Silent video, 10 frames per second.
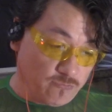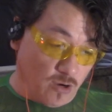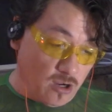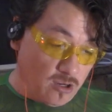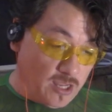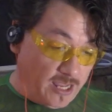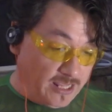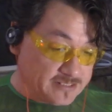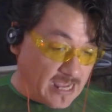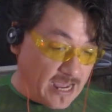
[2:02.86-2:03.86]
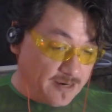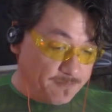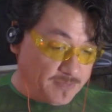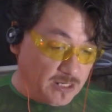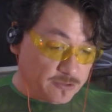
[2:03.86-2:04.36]
Raw, it's
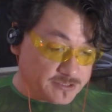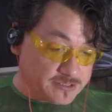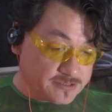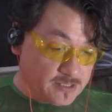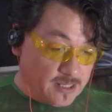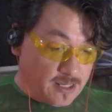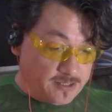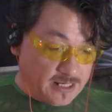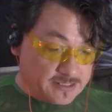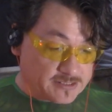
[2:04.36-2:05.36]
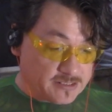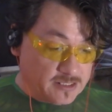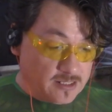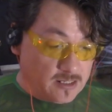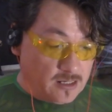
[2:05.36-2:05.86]
Adam Pearce. Next,
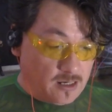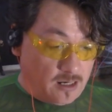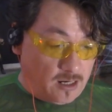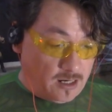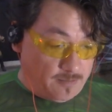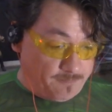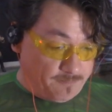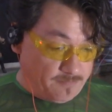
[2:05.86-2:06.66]
getting